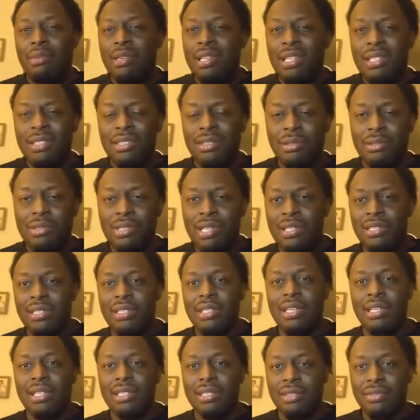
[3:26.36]
But there's no
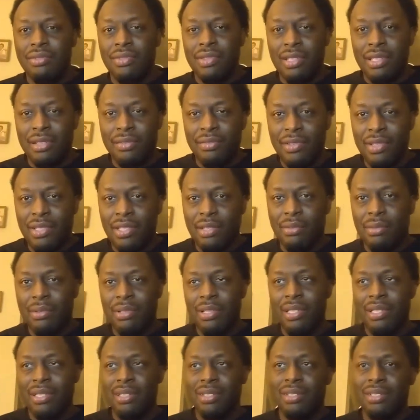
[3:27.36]
such thing as a 50-50
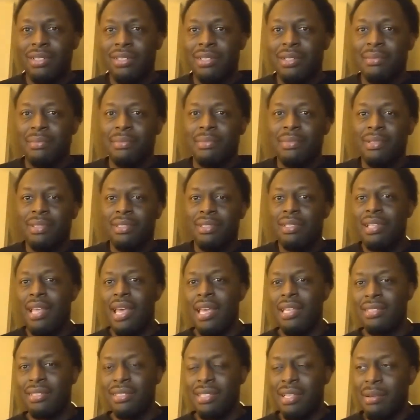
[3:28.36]
relationship.
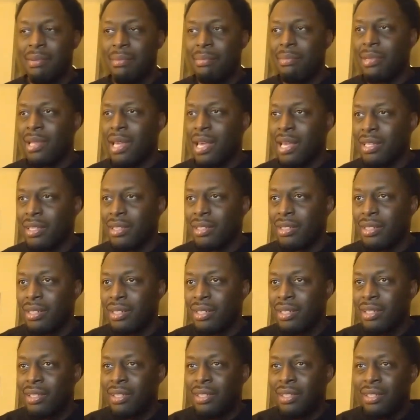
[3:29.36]
That's something that
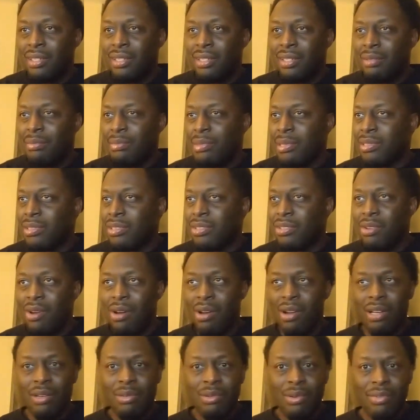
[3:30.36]
got
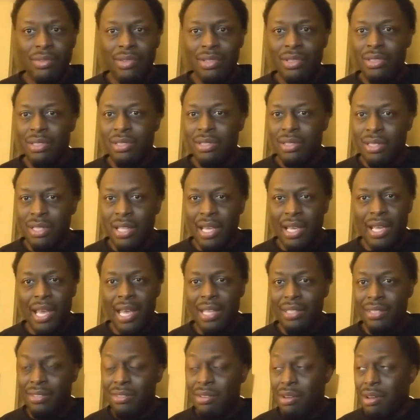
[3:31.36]
started within
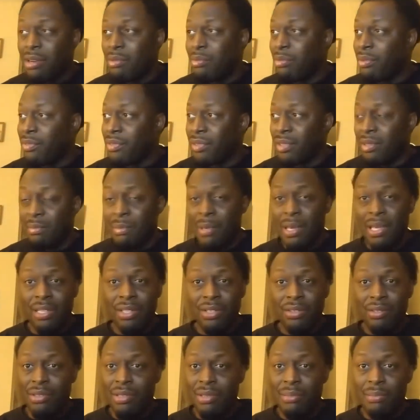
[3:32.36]
the
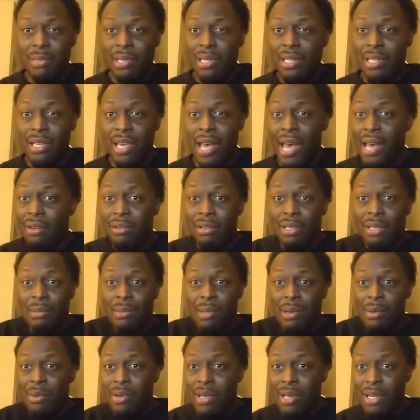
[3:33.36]
mainstream media. I don't
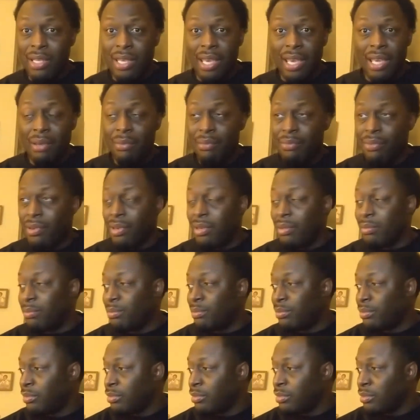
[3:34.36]
even know where it came from,
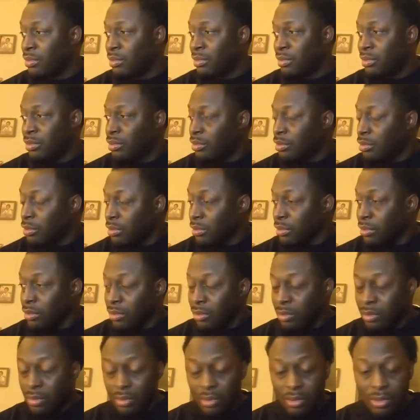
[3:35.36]

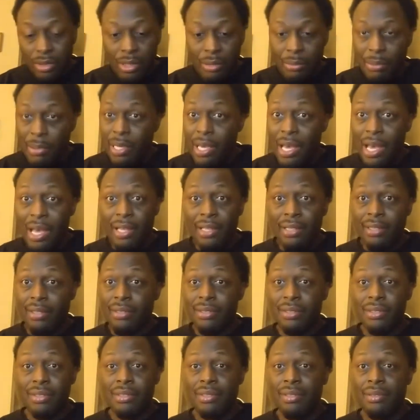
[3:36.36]
to be
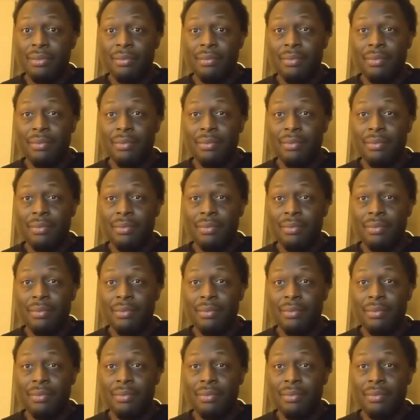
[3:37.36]
honest.